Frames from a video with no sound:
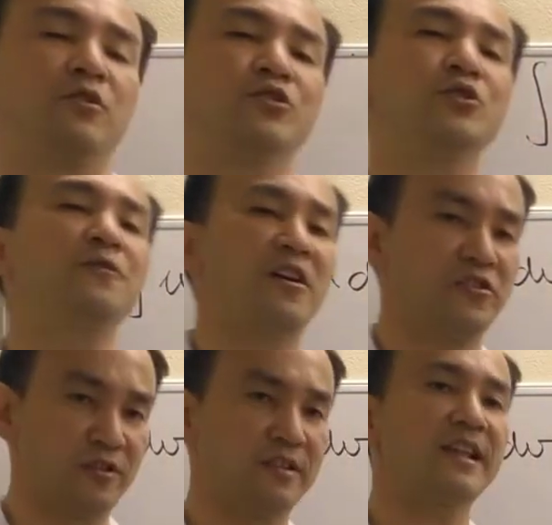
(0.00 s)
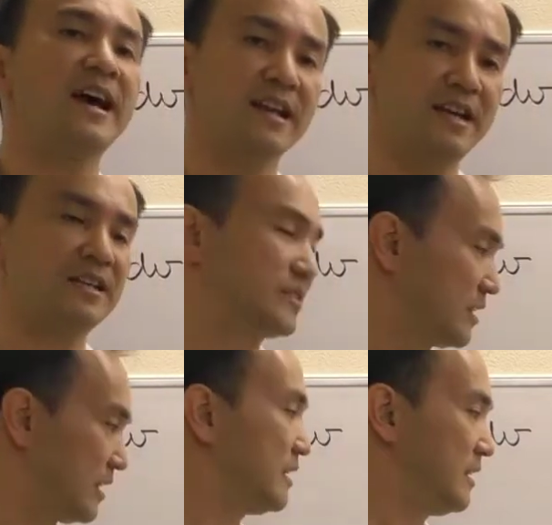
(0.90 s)
two functions. That is
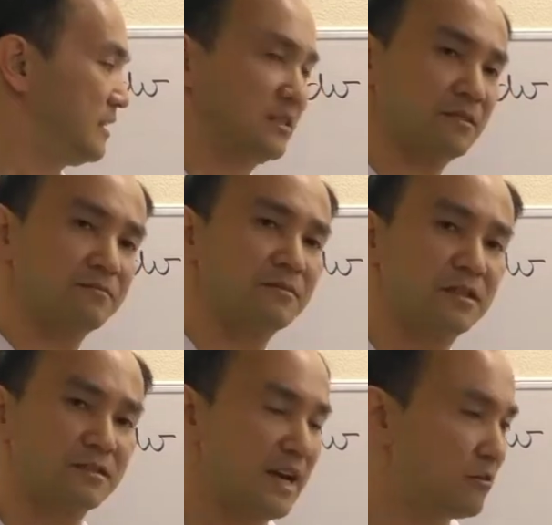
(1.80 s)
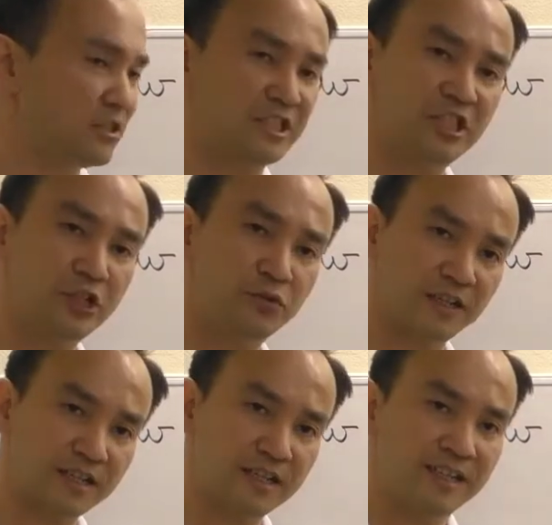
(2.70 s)
our du right
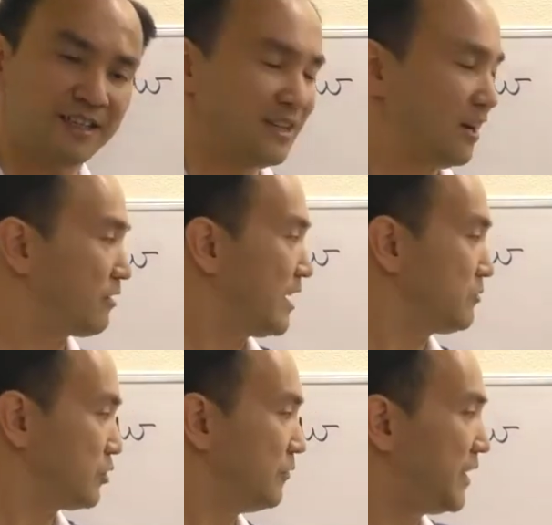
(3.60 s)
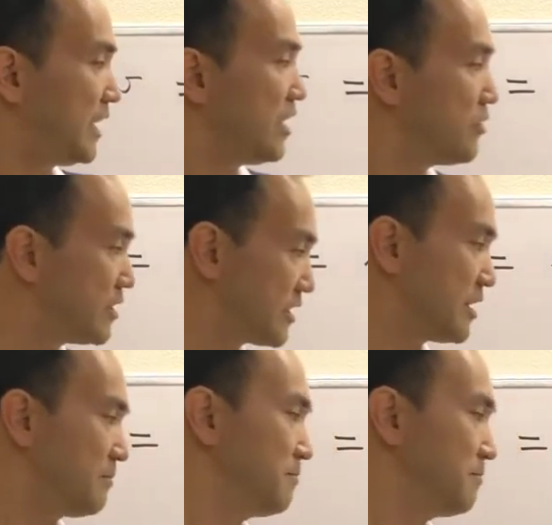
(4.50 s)
there. Okay, so v du is here.